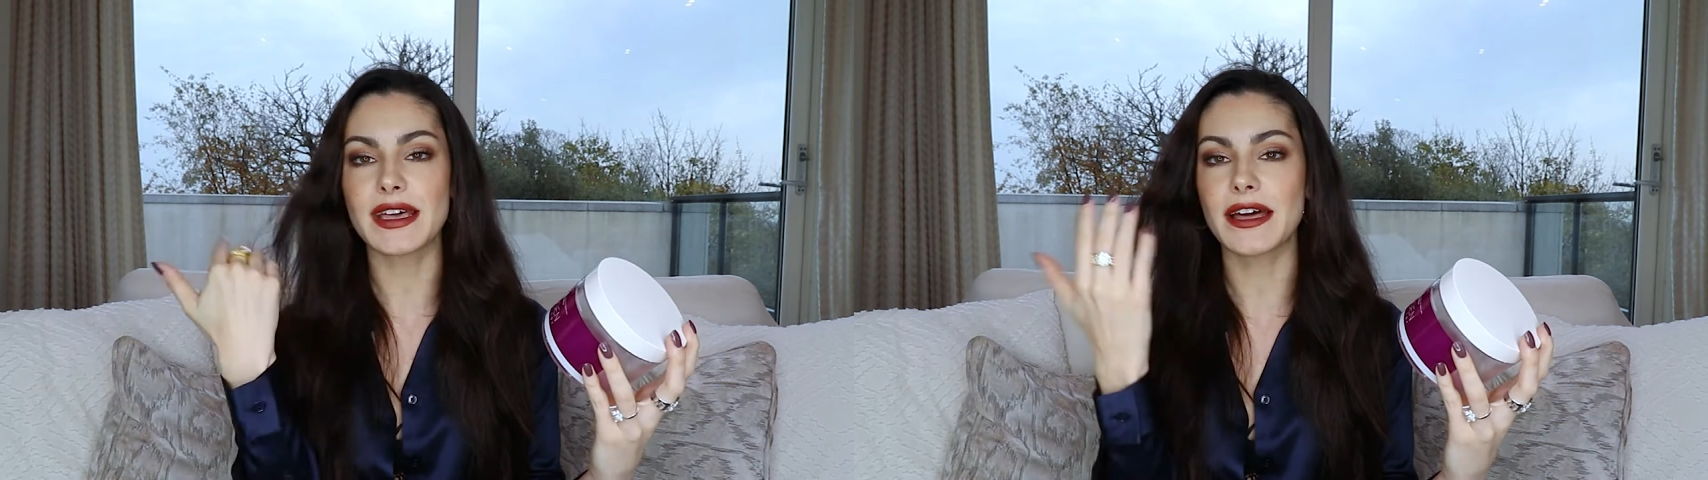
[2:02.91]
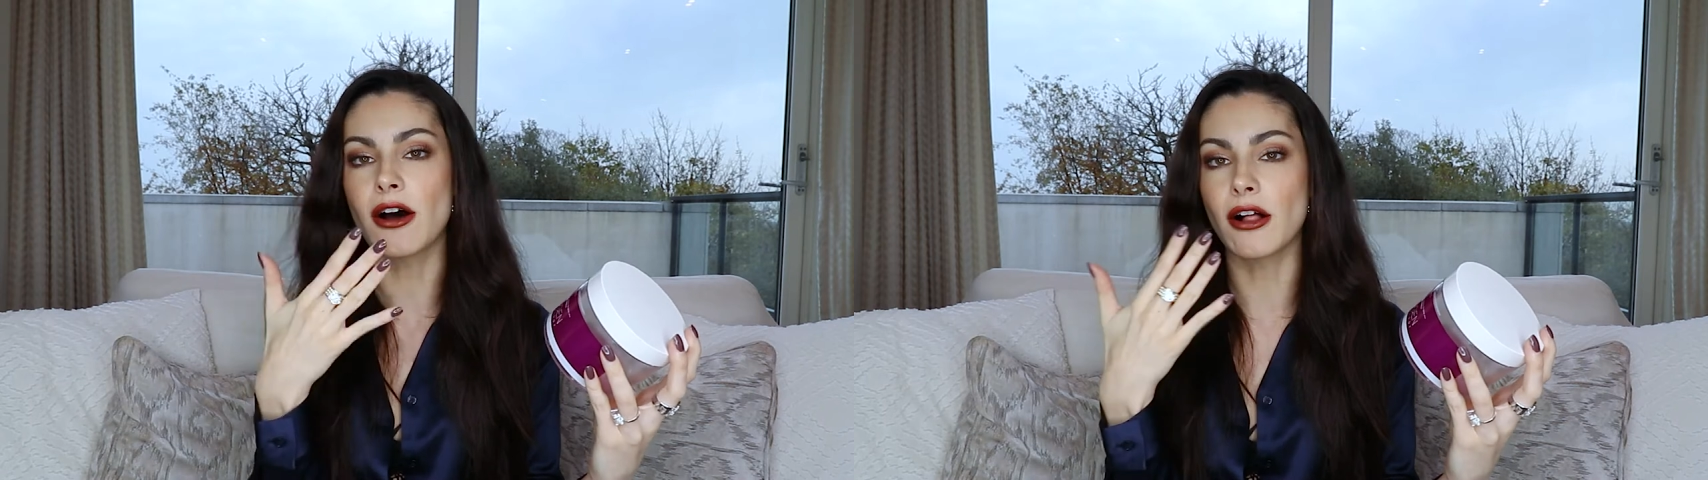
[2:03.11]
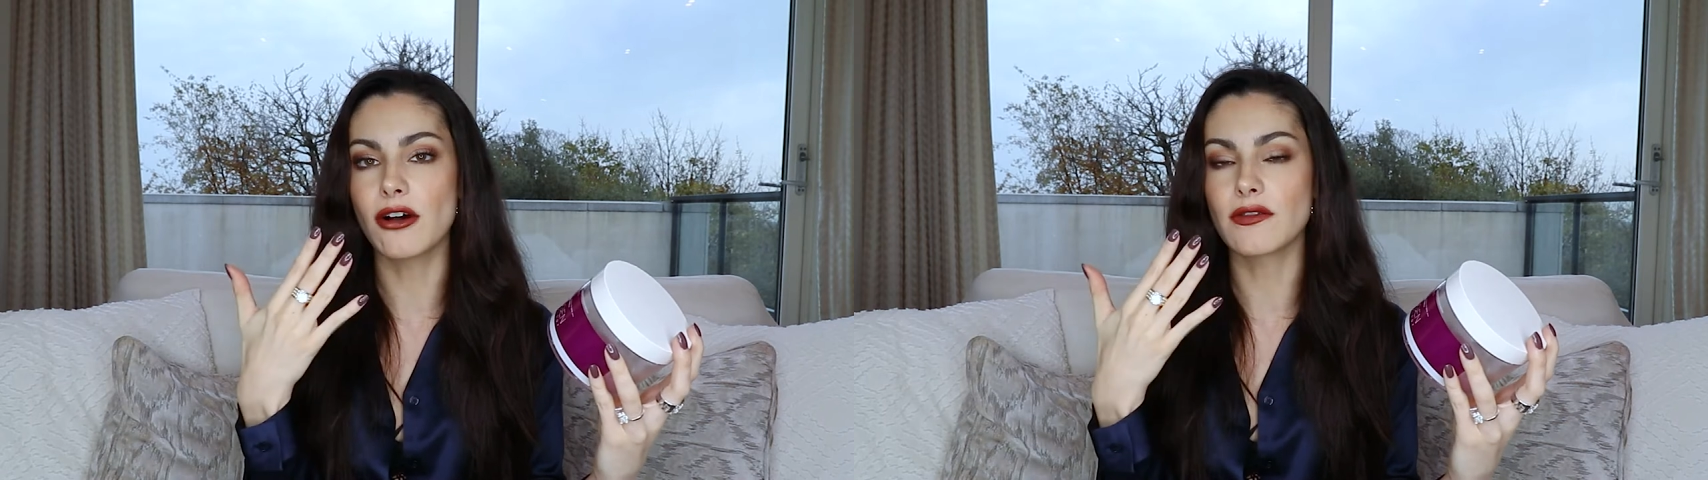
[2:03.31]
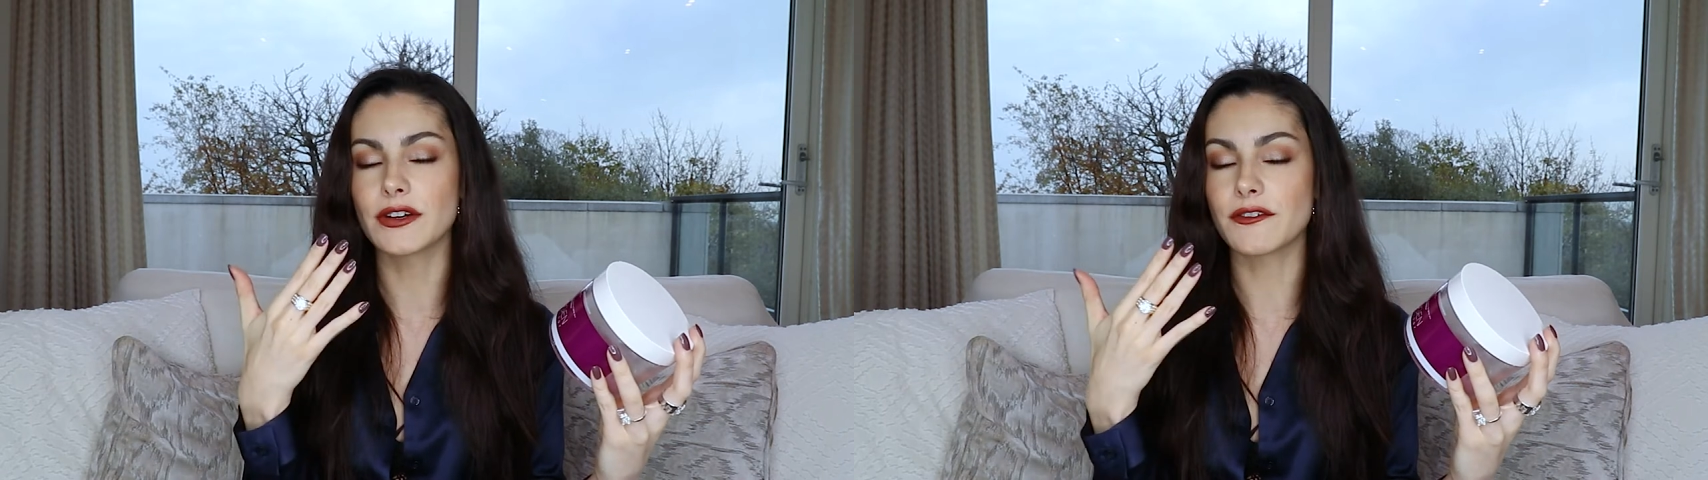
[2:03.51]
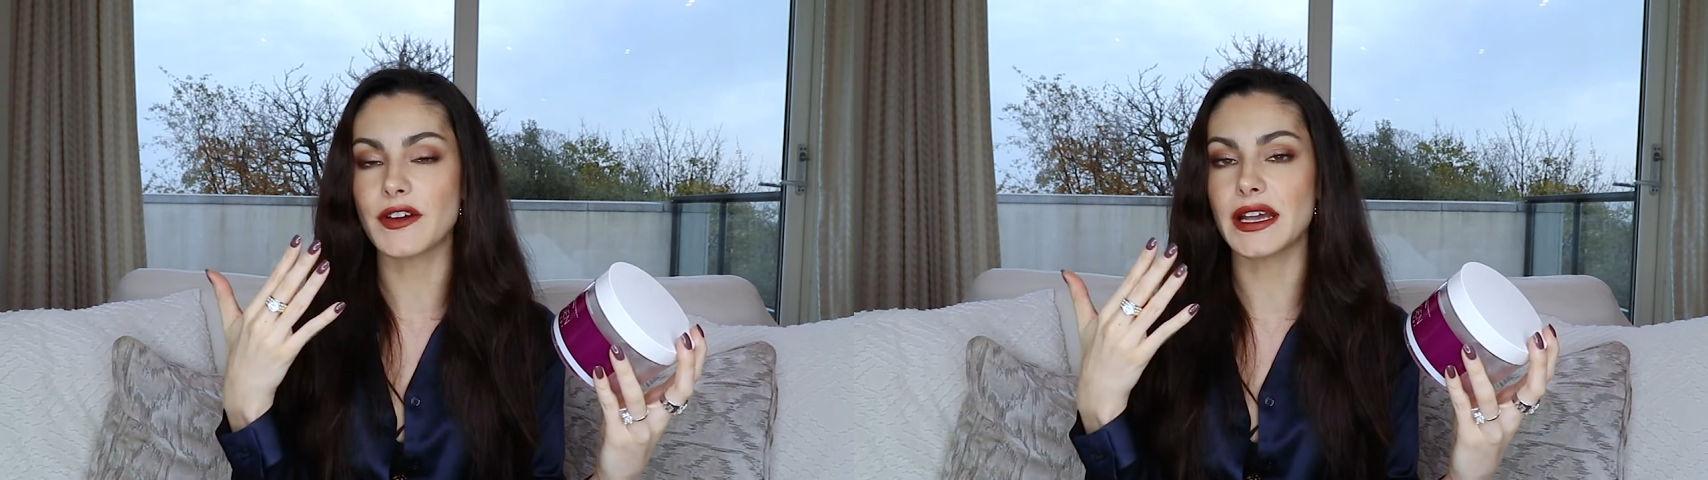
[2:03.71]
that all over
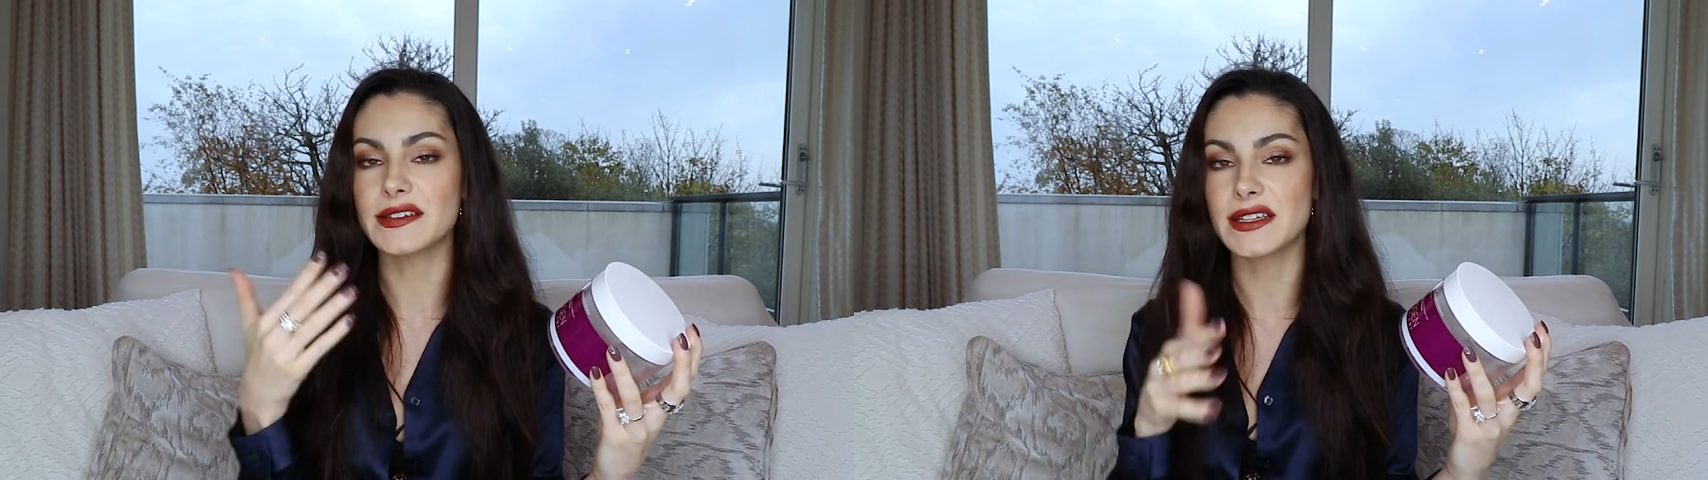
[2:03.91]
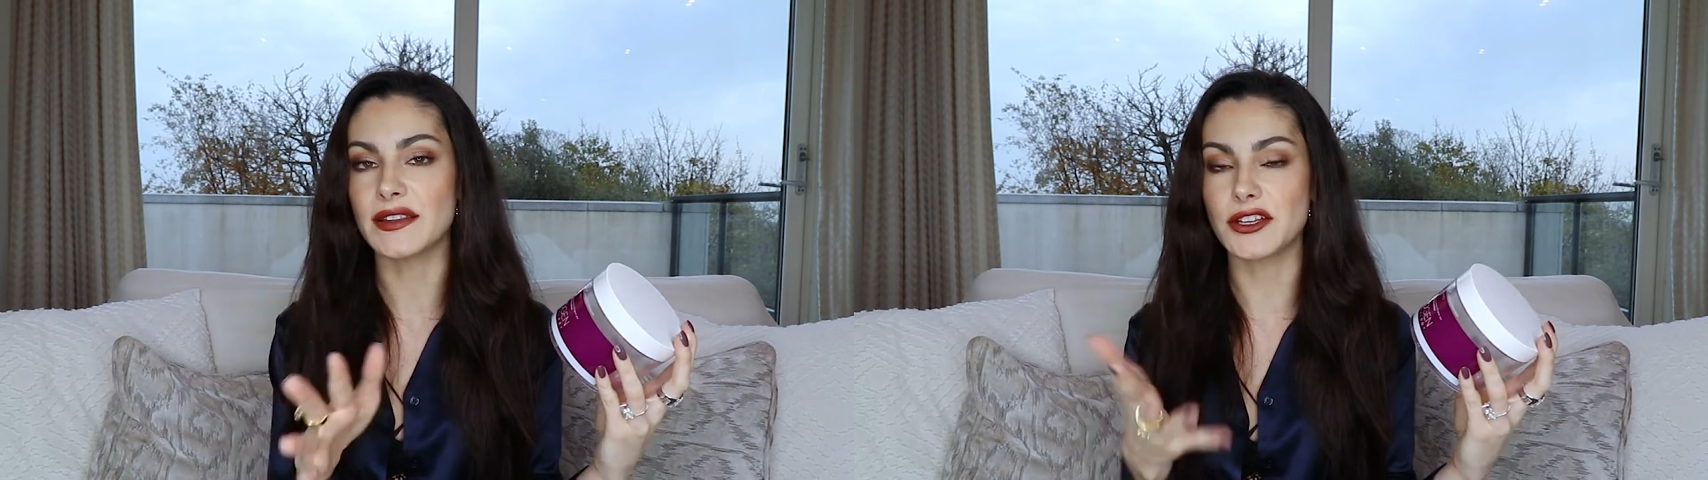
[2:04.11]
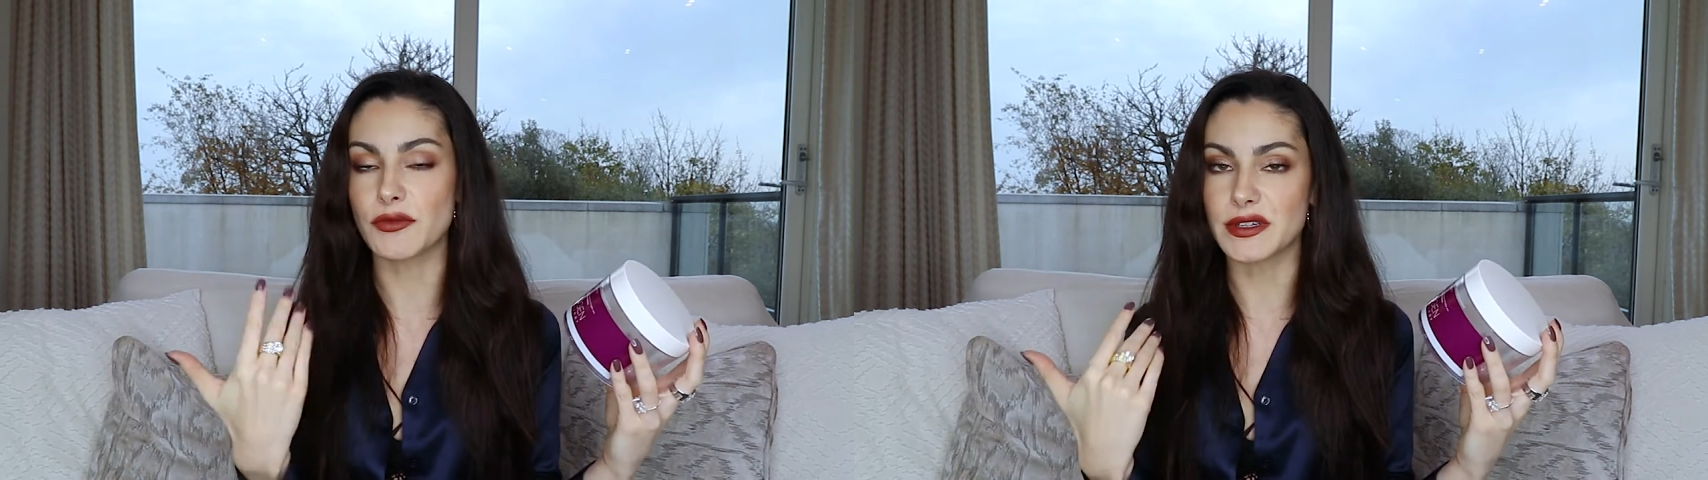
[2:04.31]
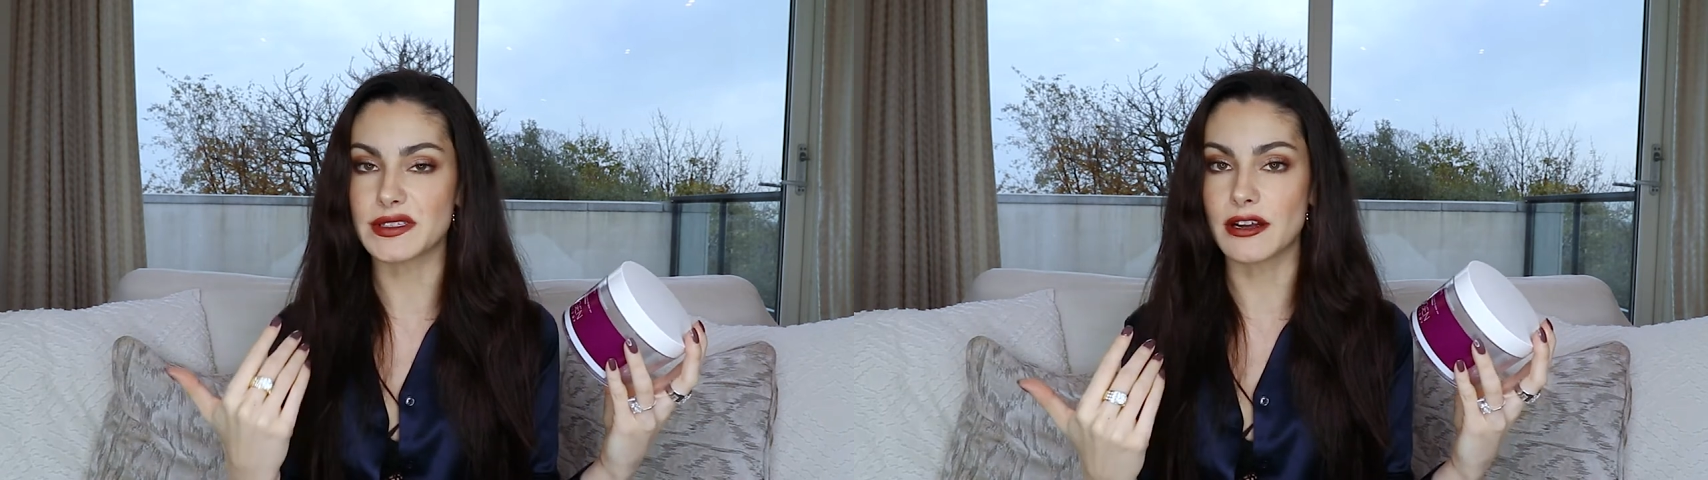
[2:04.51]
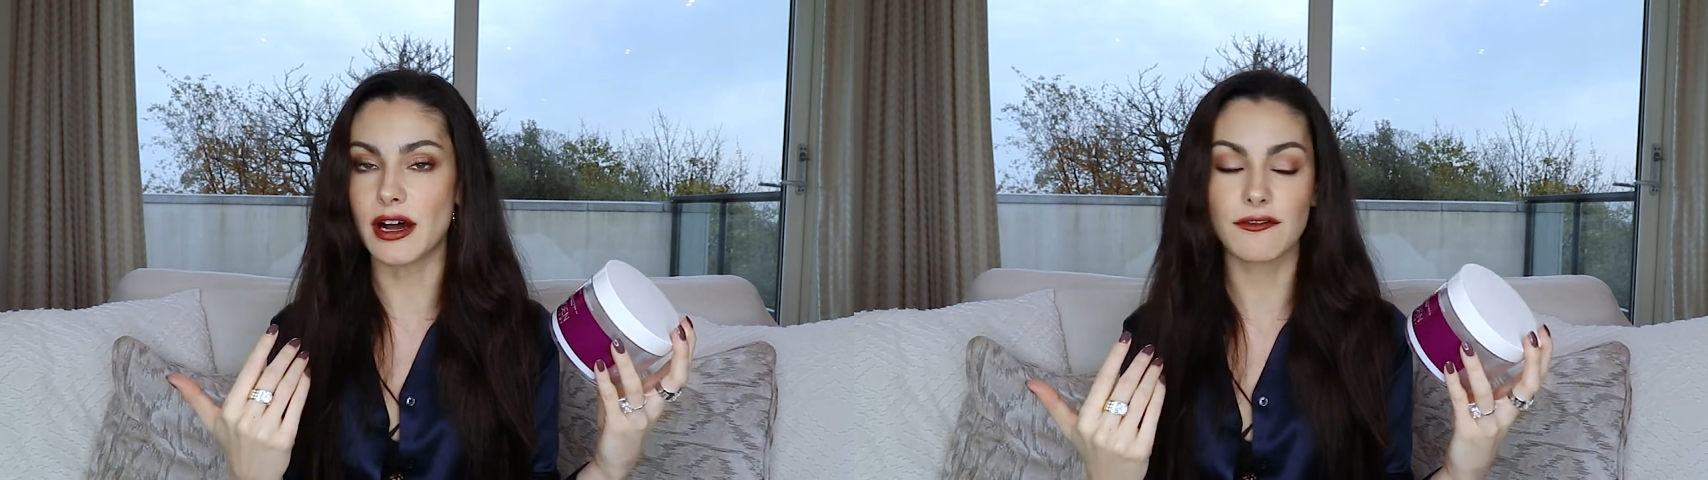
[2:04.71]
your face and then you
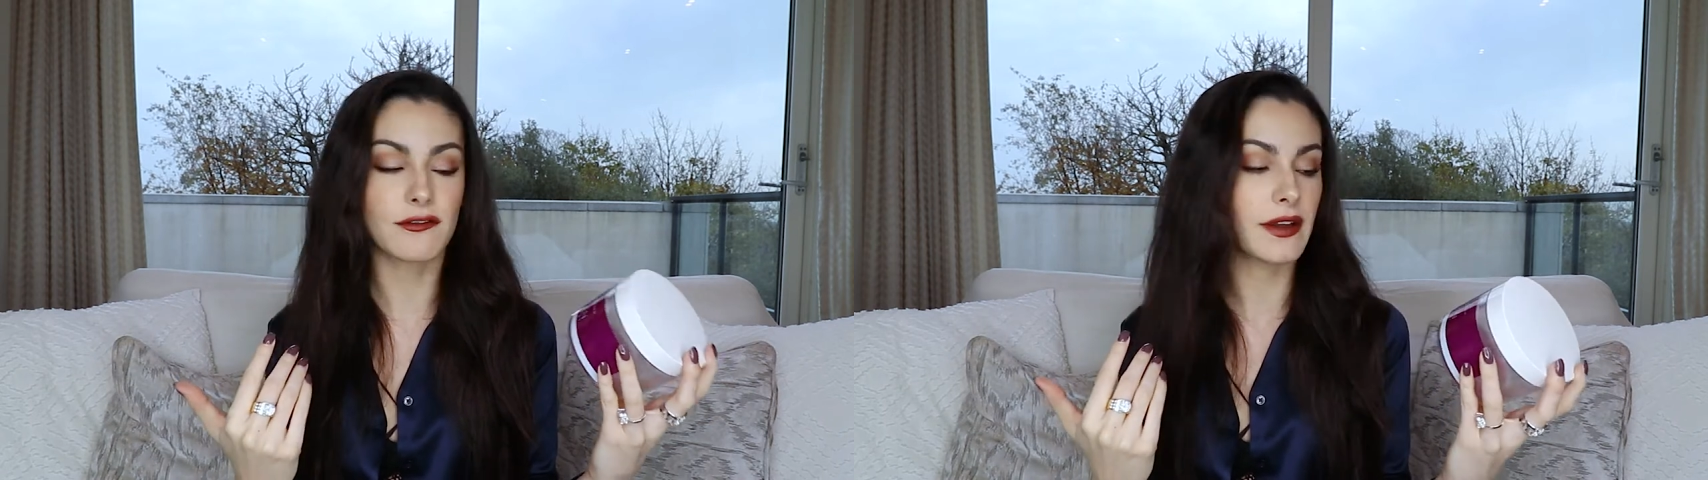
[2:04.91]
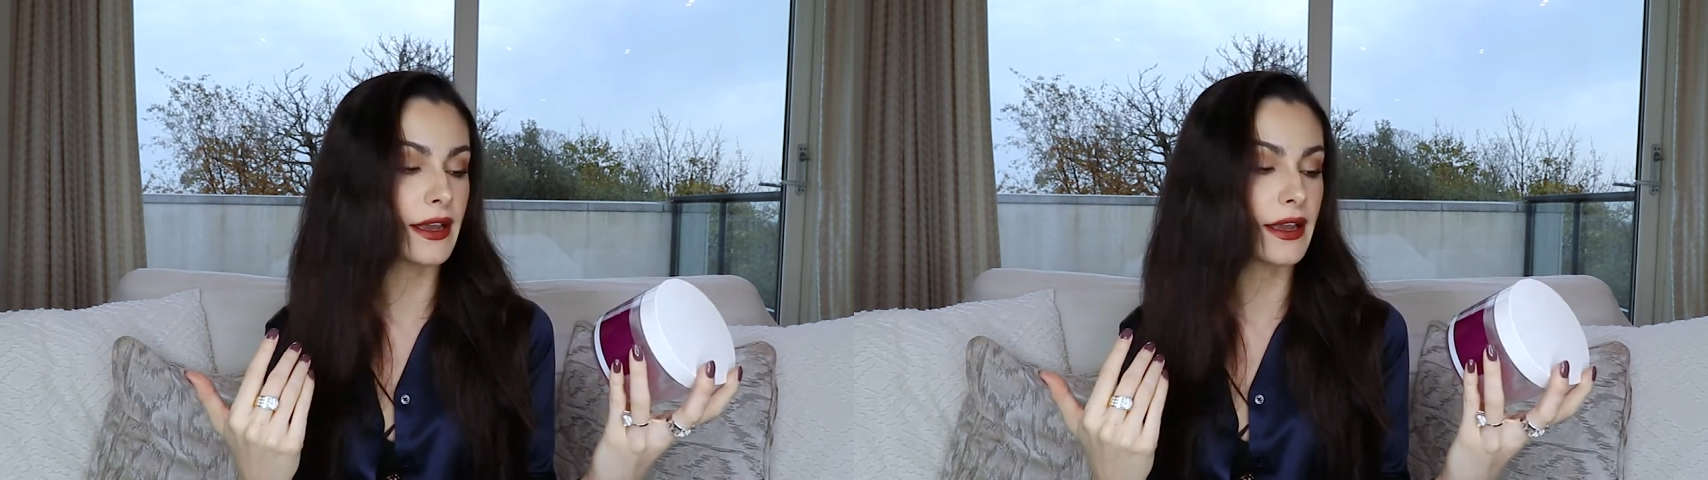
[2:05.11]
rinse it off.